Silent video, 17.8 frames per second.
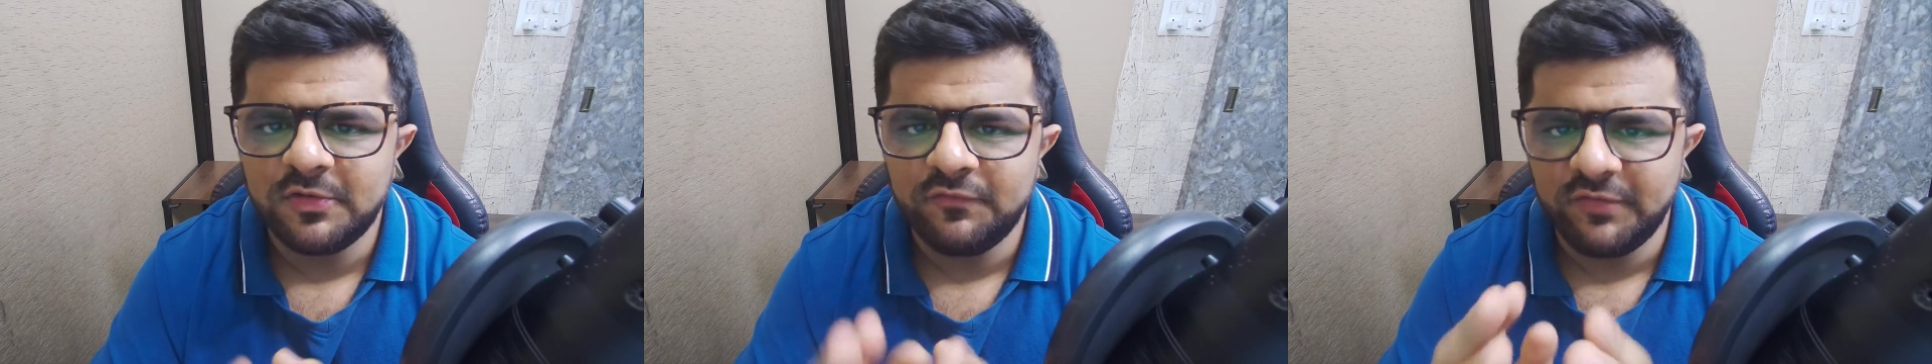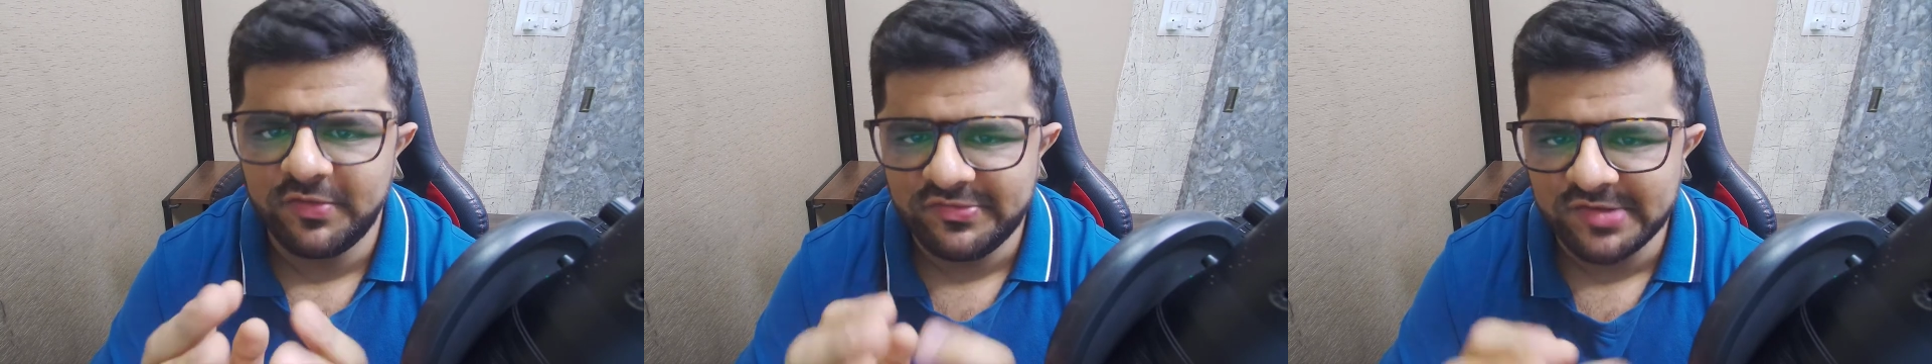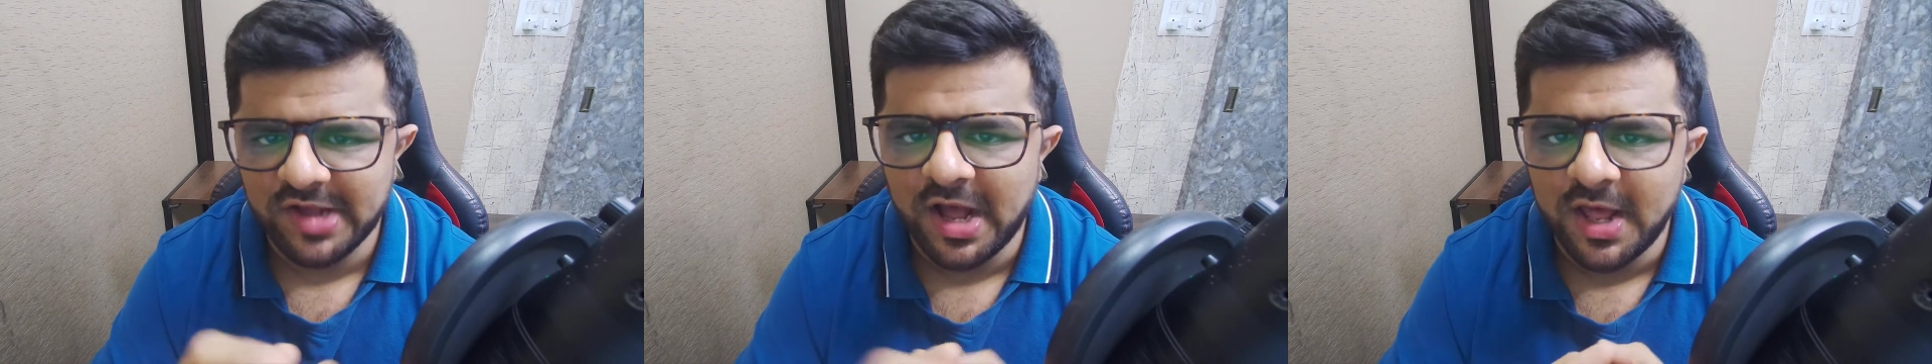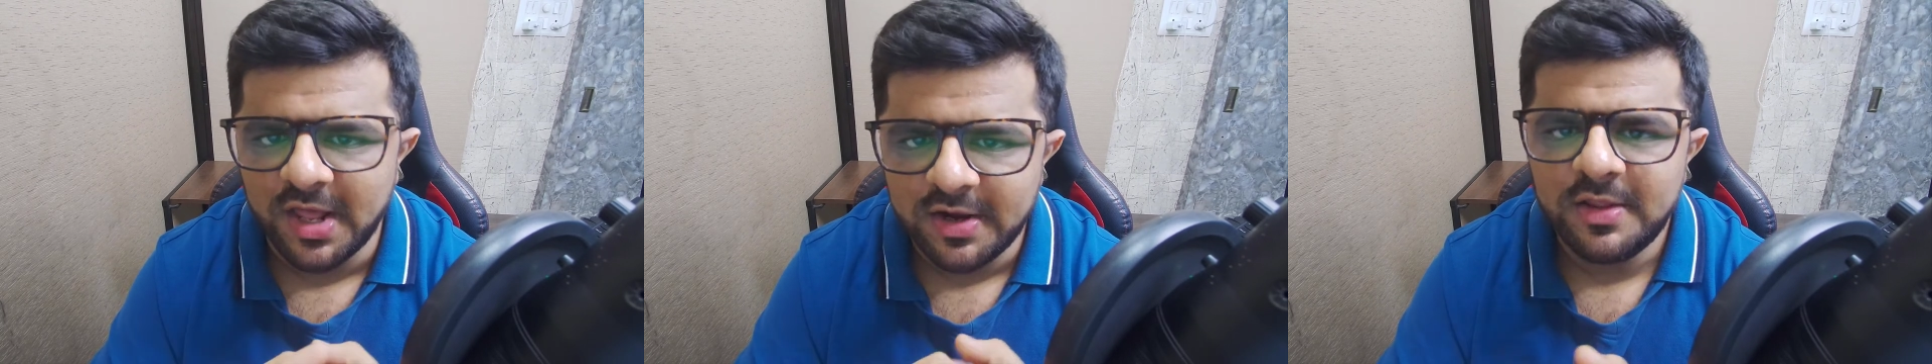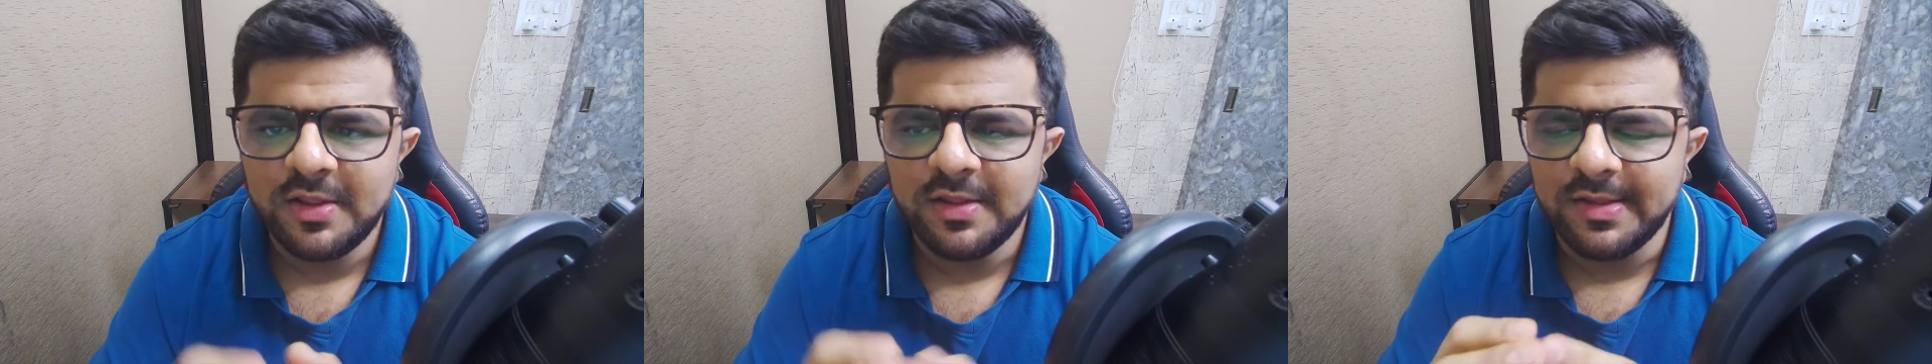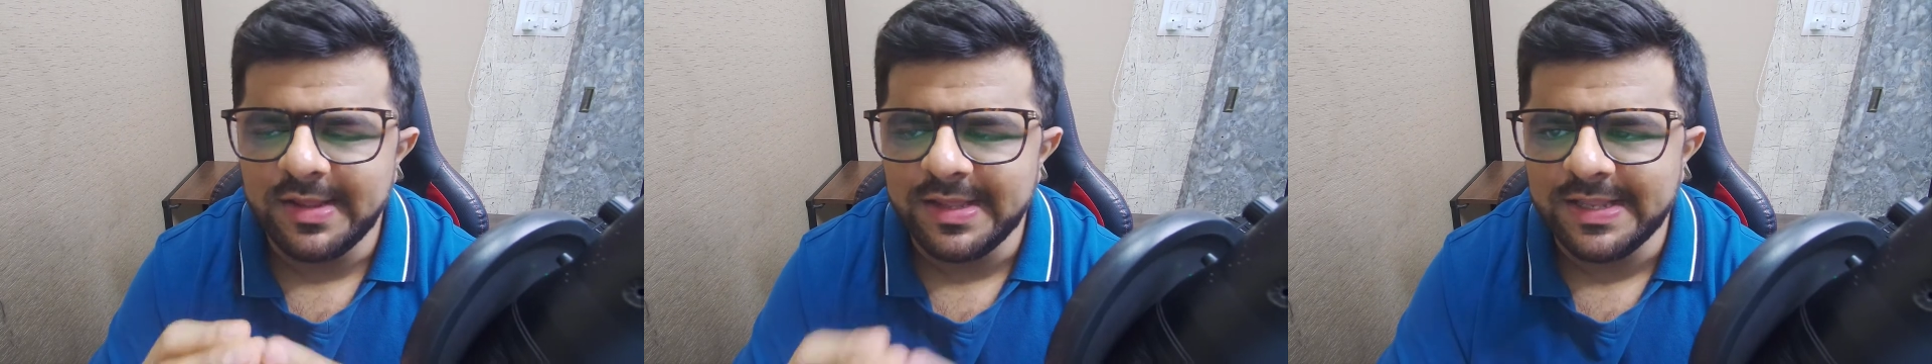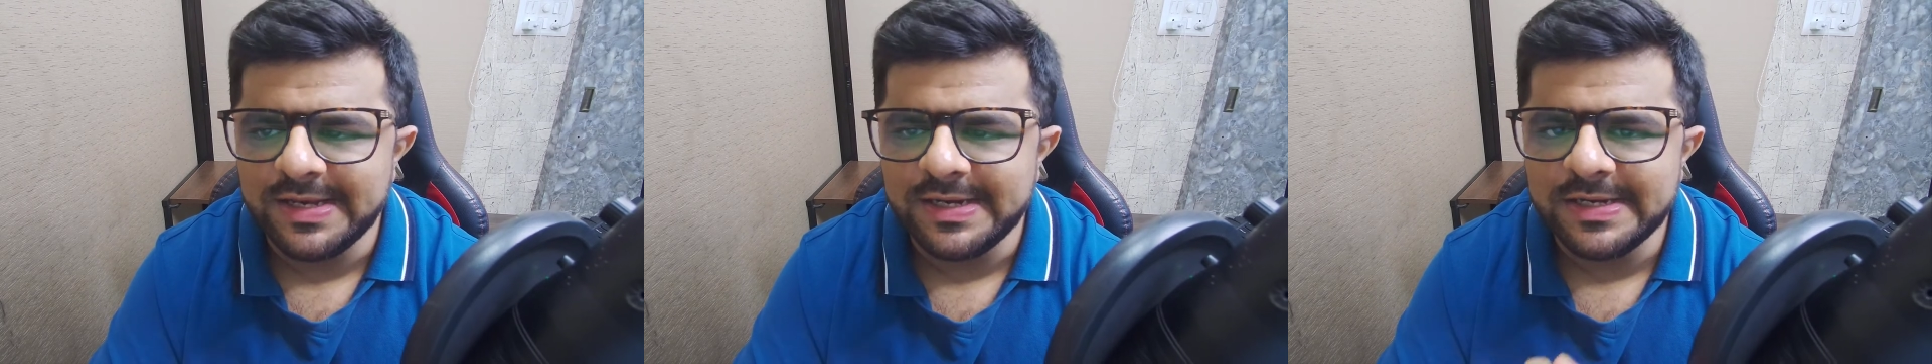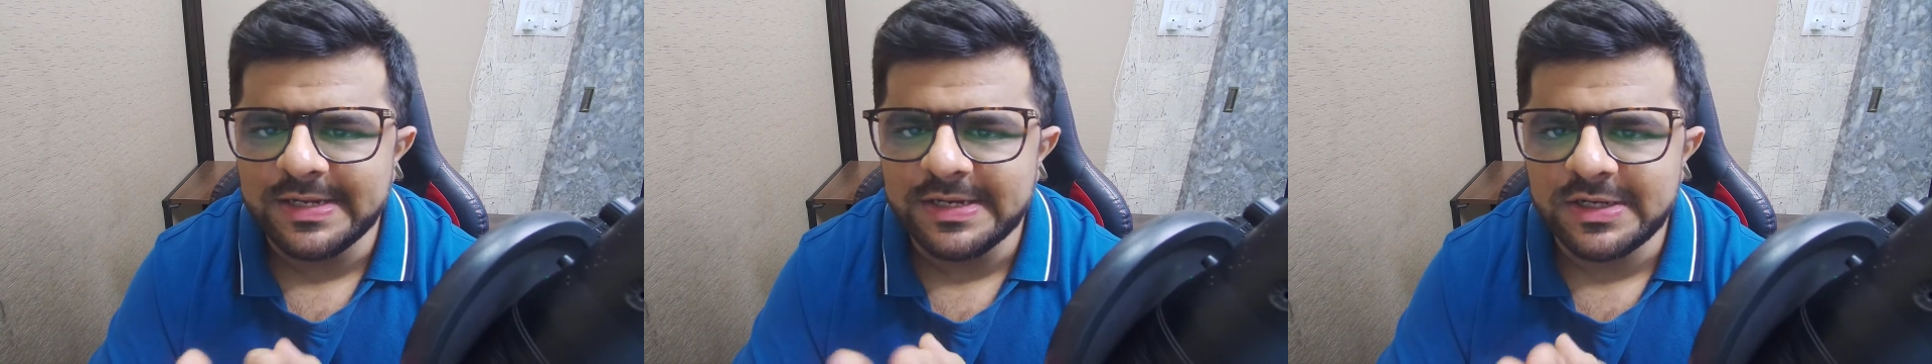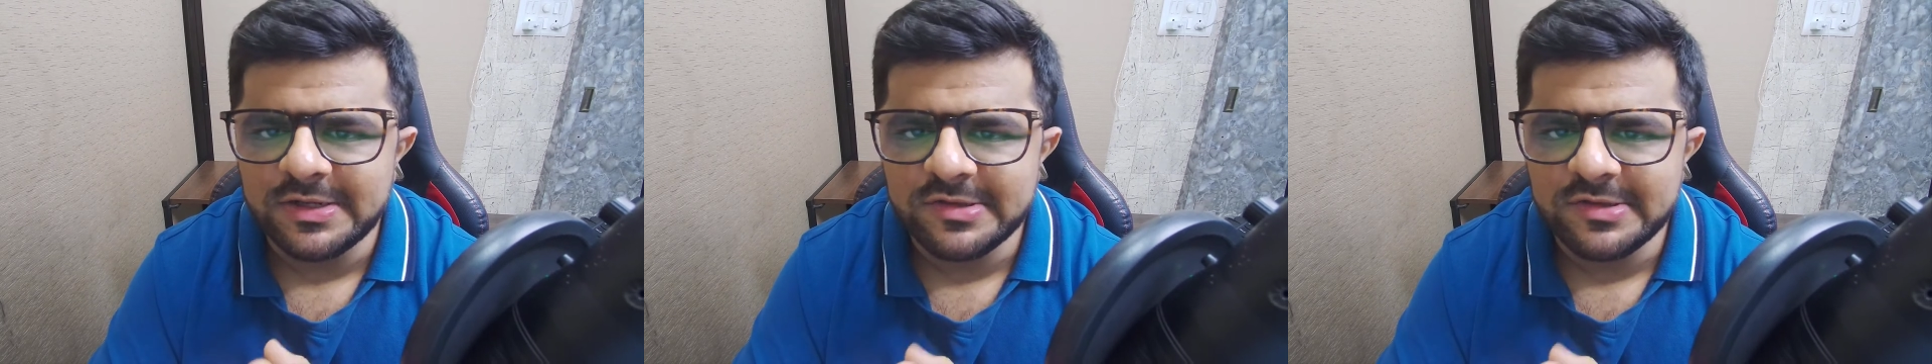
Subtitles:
which are in a